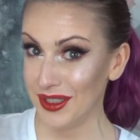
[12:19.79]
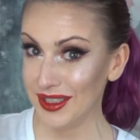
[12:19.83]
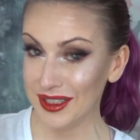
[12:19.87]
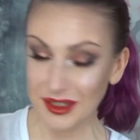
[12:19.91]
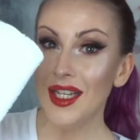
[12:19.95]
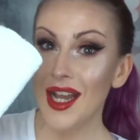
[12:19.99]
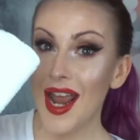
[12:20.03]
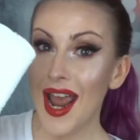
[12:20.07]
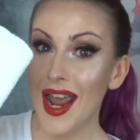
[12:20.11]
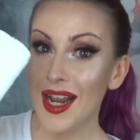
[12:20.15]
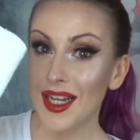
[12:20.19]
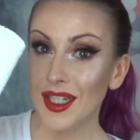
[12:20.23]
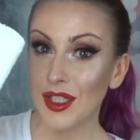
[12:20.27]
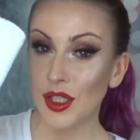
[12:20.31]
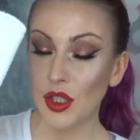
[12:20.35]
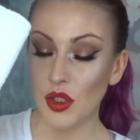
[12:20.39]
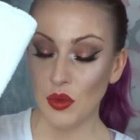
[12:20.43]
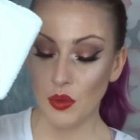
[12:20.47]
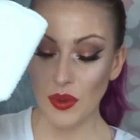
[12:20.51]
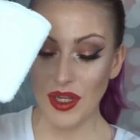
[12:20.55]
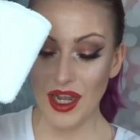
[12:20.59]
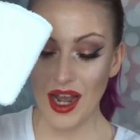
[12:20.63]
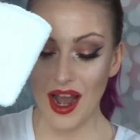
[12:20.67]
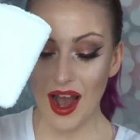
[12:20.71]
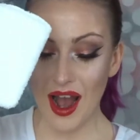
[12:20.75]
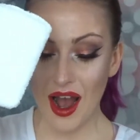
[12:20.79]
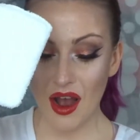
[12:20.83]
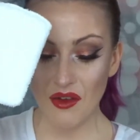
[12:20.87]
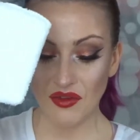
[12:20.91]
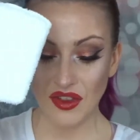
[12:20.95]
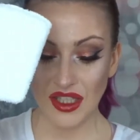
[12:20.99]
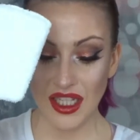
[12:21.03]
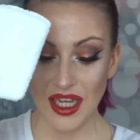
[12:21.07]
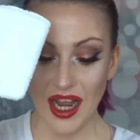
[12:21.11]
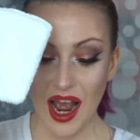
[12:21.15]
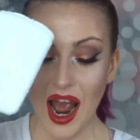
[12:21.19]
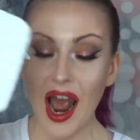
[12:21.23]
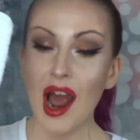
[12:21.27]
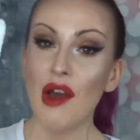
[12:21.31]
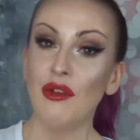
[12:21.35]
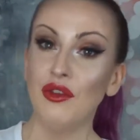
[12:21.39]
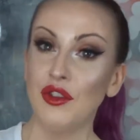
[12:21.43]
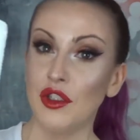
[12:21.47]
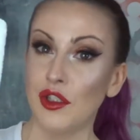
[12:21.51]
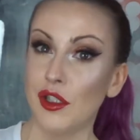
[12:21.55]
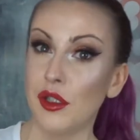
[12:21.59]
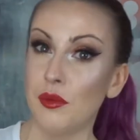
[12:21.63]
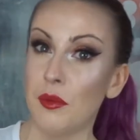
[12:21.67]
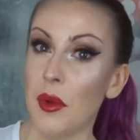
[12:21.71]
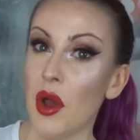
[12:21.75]
Next, we have the
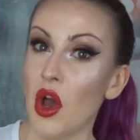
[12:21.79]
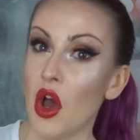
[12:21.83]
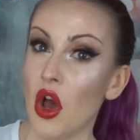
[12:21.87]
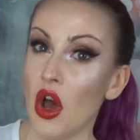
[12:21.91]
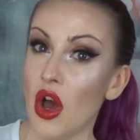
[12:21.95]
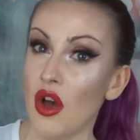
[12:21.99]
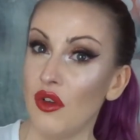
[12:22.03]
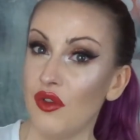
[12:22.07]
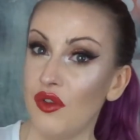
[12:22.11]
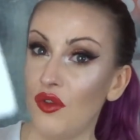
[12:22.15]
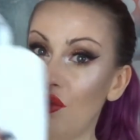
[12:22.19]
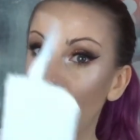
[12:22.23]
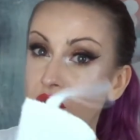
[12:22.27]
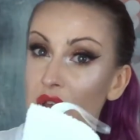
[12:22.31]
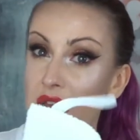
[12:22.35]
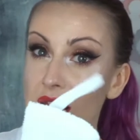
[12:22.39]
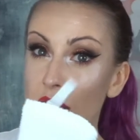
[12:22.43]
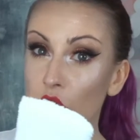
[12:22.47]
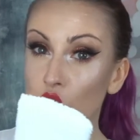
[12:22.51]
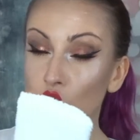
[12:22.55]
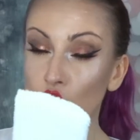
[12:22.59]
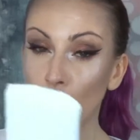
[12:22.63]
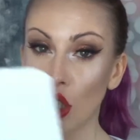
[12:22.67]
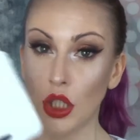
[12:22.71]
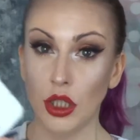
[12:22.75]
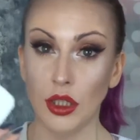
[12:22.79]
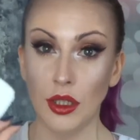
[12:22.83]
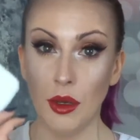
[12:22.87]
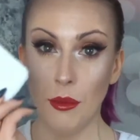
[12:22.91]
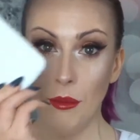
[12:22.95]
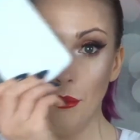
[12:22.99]
After Spa Facial